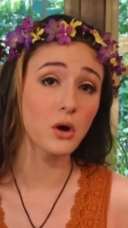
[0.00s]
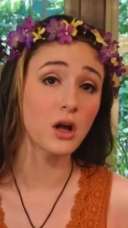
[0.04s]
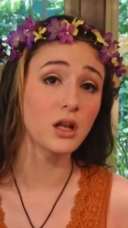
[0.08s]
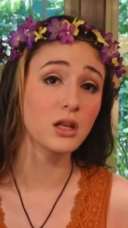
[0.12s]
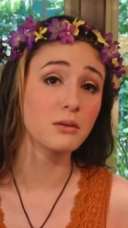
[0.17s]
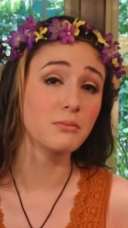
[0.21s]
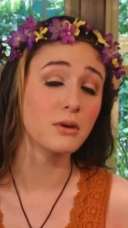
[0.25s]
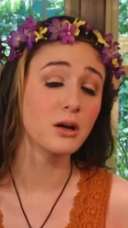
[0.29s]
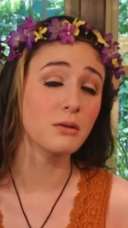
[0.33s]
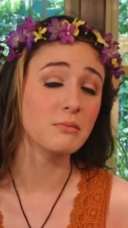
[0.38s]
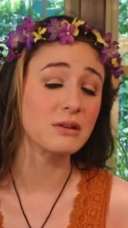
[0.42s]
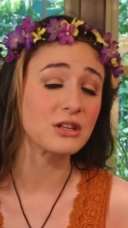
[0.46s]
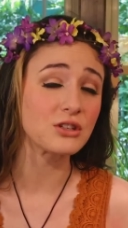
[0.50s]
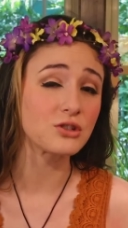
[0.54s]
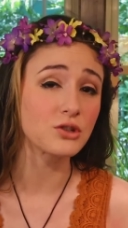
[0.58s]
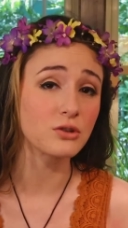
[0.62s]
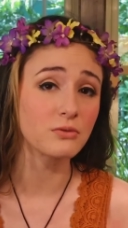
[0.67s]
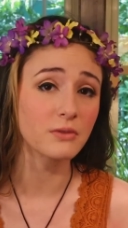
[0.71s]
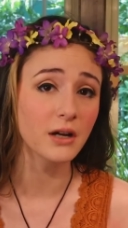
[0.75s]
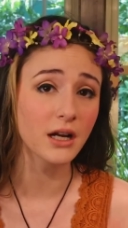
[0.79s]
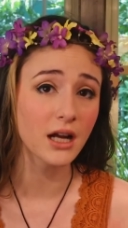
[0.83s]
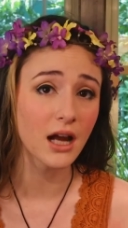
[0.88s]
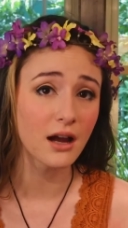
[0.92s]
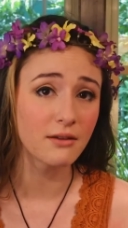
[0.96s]
all a moment
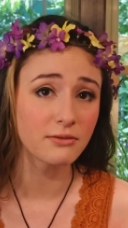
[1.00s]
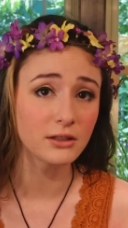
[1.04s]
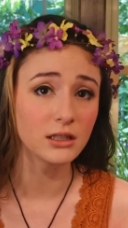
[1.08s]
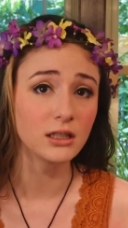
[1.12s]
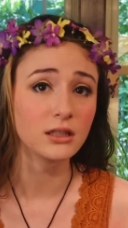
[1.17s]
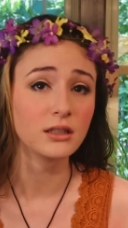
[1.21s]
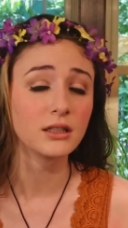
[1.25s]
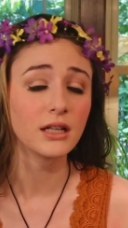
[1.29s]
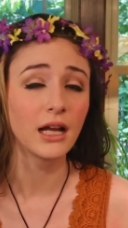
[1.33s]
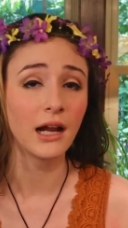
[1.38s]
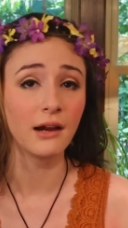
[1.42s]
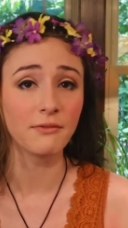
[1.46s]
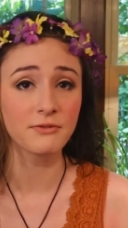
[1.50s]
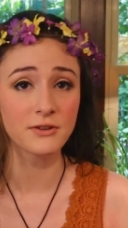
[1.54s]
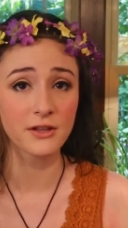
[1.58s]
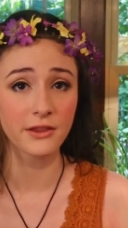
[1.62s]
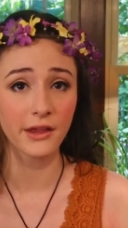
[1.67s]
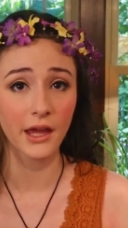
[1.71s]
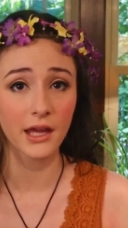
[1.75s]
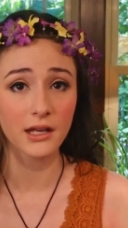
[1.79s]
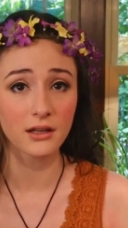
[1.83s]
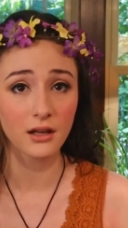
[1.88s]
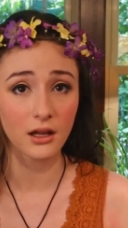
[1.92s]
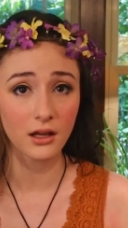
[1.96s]
to recover after
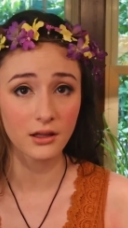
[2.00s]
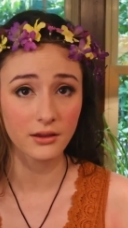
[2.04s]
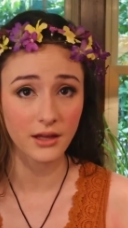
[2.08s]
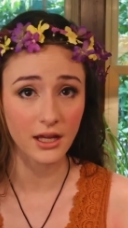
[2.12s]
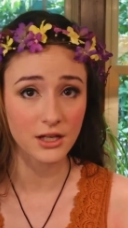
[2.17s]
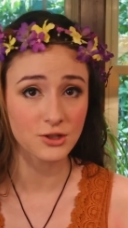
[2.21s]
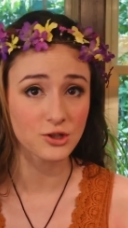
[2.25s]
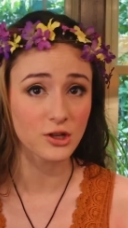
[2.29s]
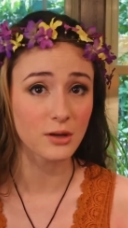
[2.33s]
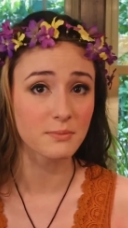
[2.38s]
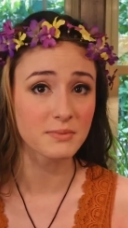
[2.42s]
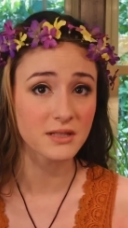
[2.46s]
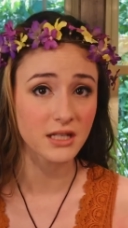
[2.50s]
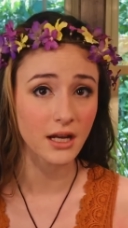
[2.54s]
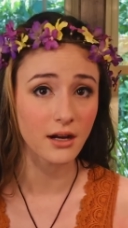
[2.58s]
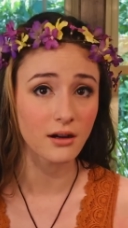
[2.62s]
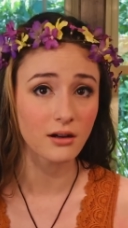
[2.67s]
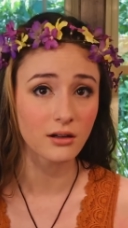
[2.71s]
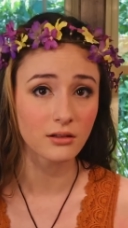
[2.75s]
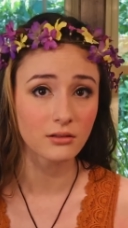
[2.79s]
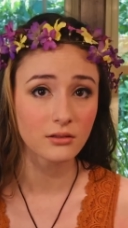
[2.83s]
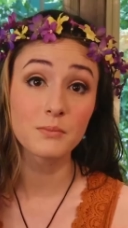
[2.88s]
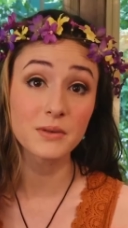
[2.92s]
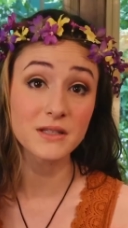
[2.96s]
that, that jump scare.